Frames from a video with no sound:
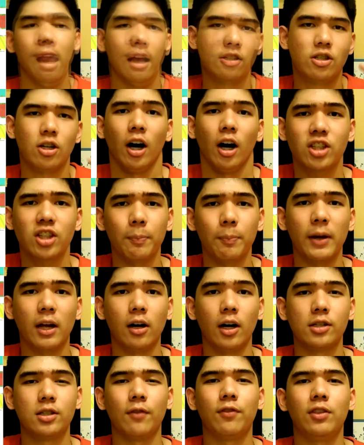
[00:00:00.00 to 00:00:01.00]
It's also
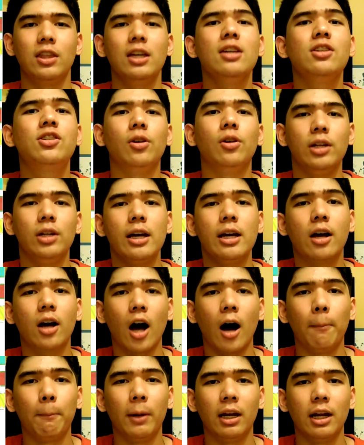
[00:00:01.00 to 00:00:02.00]
because of these unique
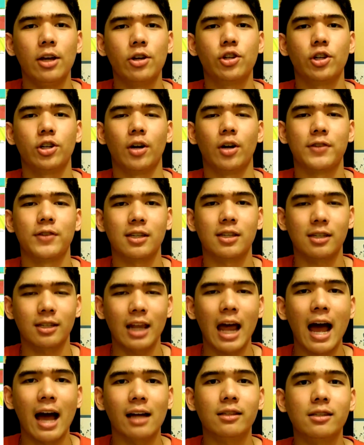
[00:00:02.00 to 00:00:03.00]
combination of
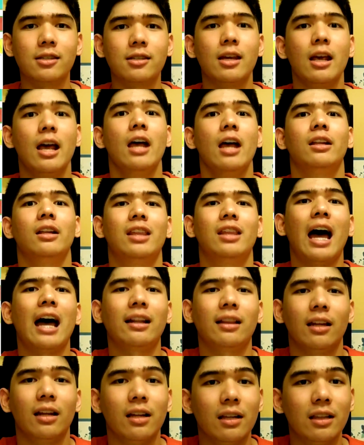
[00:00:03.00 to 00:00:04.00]
stats
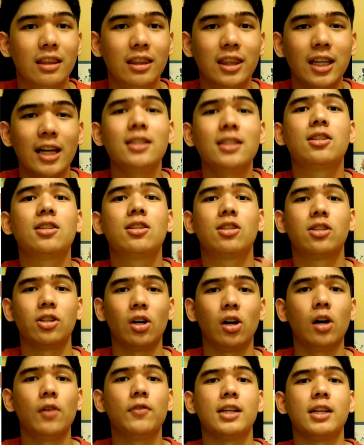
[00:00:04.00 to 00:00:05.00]
that this
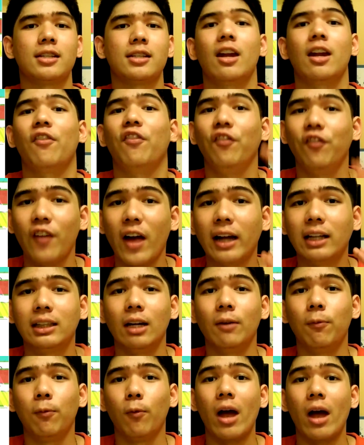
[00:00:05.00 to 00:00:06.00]
serves as an
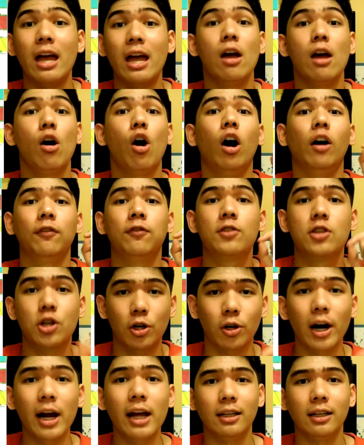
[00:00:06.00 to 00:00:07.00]
effective way of
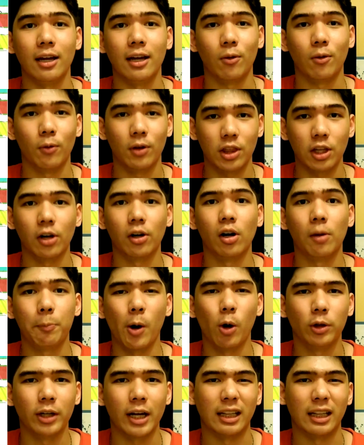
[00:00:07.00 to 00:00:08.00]
trading with your
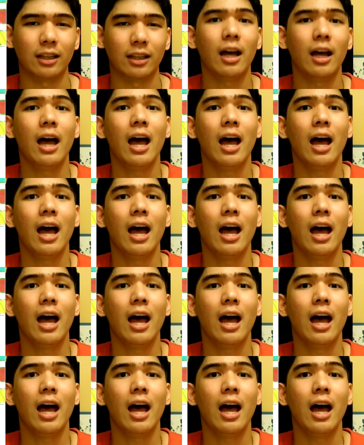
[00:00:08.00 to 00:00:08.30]
opponent.